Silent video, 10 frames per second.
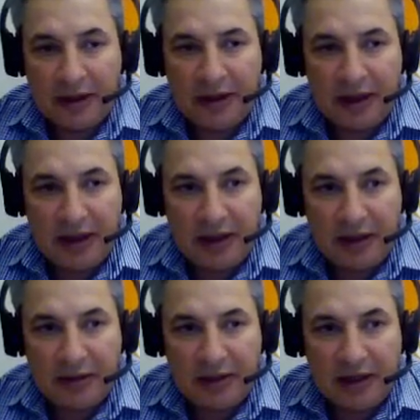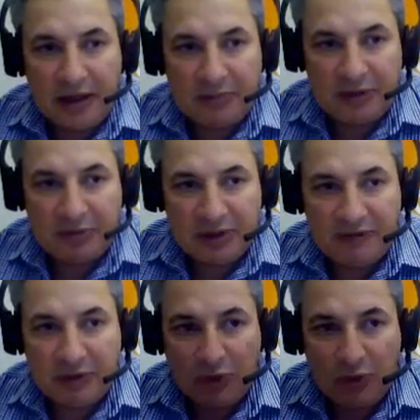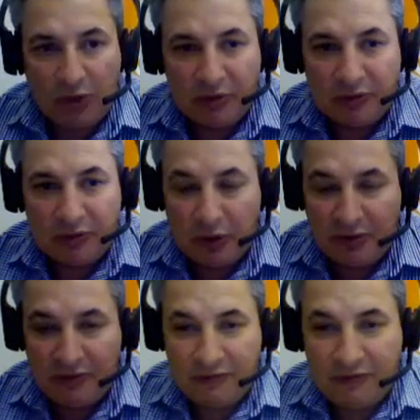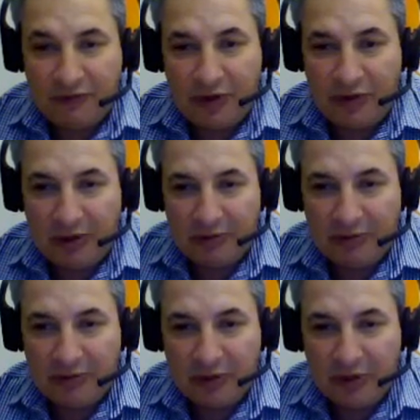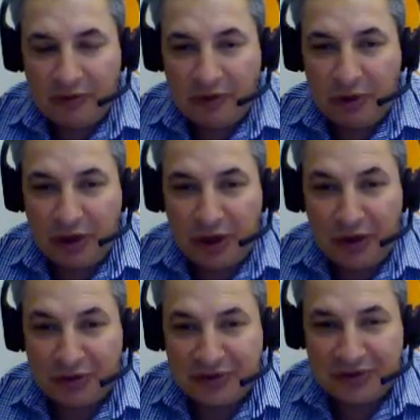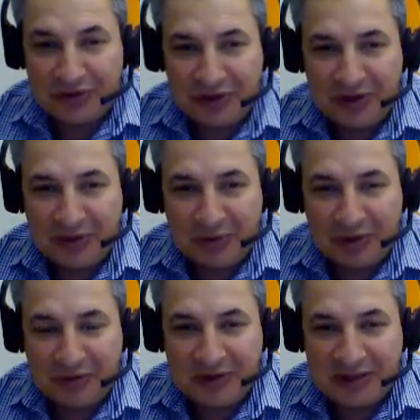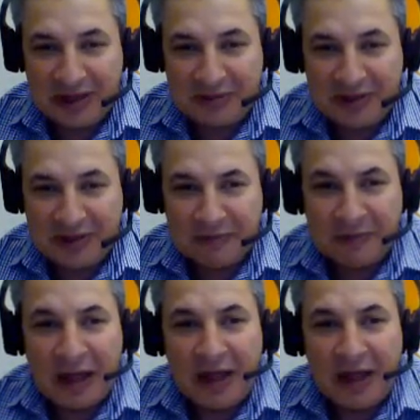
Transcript: their specific requirements were very, very close. So you thought they were the same system.